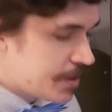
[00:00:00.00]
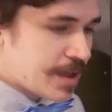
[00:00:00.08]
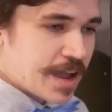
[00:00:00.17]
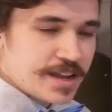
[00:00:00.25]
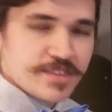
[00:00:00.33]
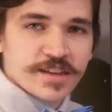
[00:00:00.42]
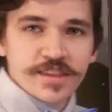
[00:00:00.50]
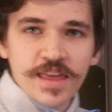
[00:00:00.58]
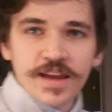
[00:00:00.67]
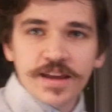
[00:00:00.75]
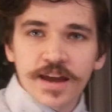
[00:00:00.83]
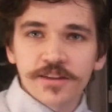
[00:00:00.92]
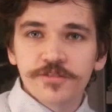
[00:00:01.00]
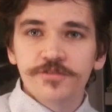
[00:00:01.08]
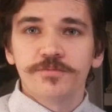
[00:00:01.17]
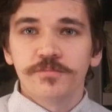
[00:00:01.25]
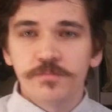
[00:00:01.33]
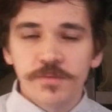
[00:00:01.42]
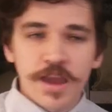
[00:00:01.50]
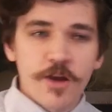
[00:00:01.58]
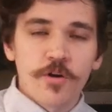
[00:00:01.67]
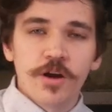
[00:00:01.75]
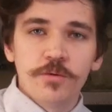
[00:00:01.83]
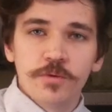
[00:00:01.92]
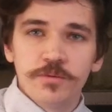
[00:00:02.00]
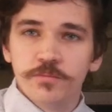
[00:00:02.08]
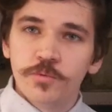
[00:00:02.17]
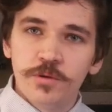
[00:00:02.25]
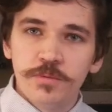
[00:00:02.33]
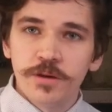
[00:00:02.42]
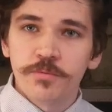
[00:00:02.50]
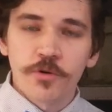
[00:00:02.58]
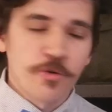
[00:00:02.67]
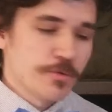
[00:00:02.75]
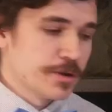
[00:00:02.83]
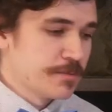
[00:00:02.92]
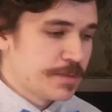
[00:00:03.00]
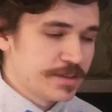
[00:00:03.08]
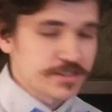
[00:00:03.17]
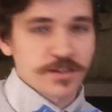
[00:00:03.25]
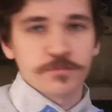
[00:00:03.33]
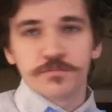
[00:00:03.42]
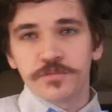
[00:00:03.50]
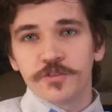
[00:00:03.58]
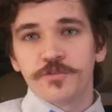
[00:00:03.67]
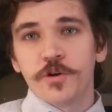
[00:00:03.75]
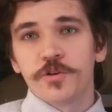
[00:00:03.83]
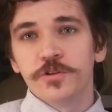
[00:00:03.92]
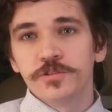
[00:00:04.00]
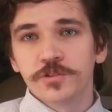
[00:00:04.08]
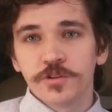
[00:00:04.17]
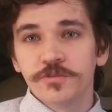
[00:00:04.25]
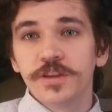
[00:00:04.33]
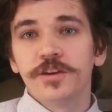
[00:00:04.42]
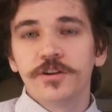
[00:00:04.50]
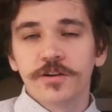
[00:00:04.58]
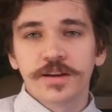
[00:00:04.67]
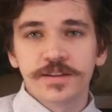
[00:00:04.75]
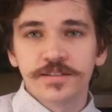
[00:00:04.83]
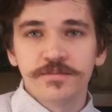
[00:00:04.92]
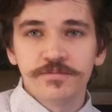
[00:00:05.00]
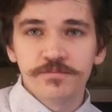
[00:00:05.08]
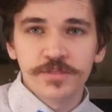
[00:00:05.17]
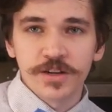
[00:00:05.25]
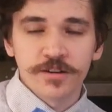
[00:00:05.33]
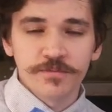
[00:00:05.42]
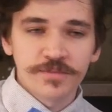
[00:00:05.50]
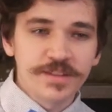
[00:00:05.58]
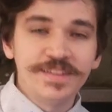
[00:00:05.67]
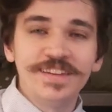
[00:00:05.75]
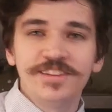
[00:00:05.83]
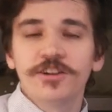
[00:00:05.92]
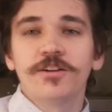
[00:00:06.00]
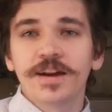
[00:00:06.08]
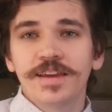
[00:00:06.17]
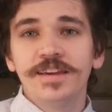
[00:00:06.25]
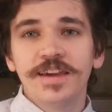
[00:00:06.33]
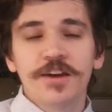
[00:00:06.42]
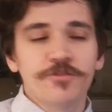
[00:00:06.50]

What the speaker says: anything in that kind of era would be appropriate based on the photos or the video I can, the detail I can get